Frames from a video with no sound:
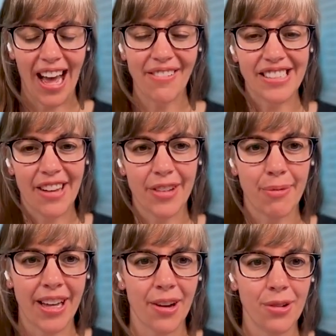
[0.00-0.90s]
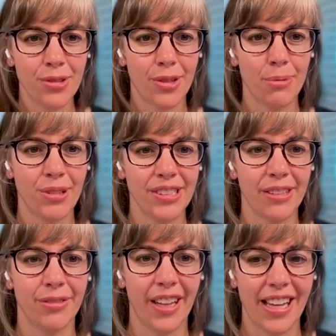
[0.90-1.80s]
I was having my own troubles
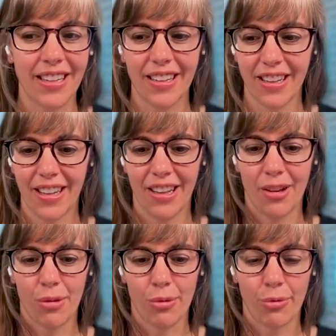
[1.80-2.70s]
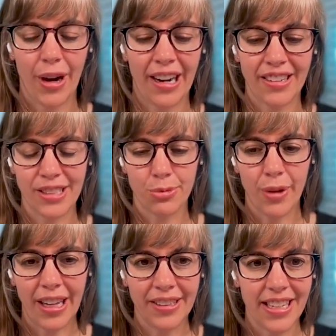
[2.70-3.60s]
of like, where does
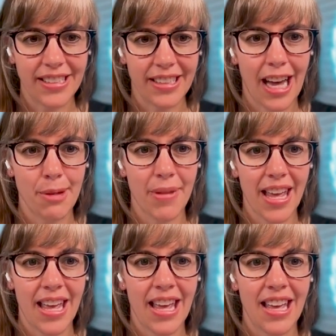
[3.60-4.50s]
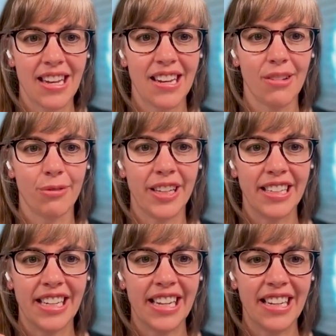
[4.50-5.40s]
wellness come in?
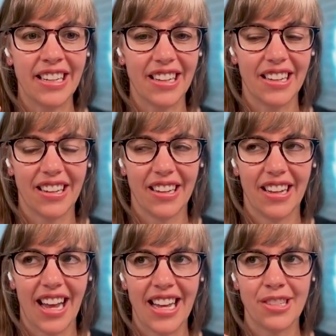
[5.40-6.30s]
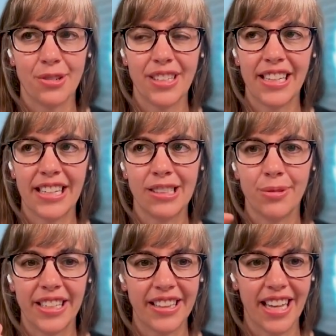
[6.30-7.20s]
As OTs,
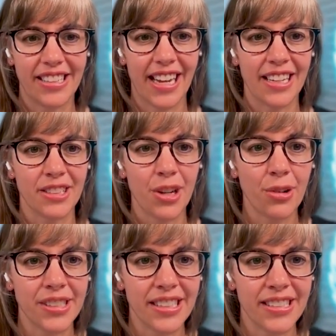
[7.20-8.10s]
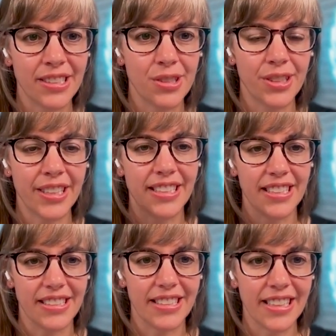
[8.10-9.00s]
we need that diagnosis usually
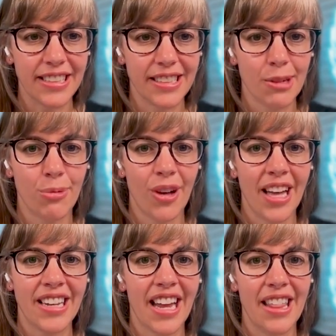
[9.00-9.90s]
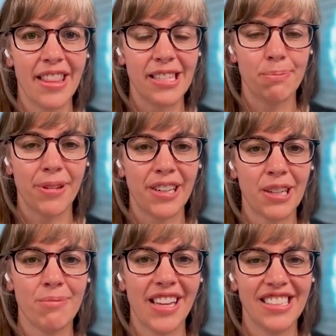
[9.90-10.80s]
to see someone. And this
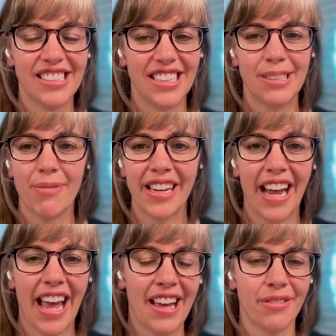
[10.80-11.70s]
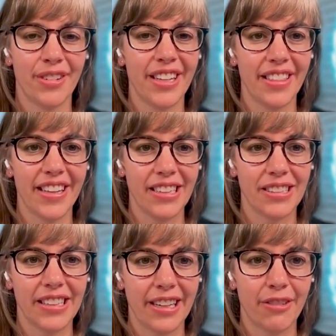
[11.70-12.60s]
pyramid just made everything
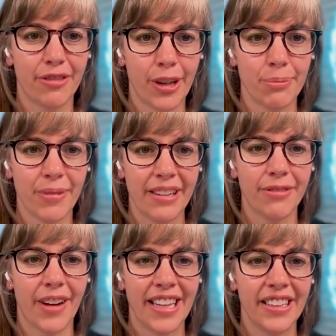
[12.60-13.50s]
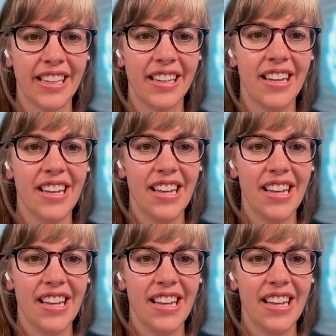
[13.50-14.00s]
click for me finally.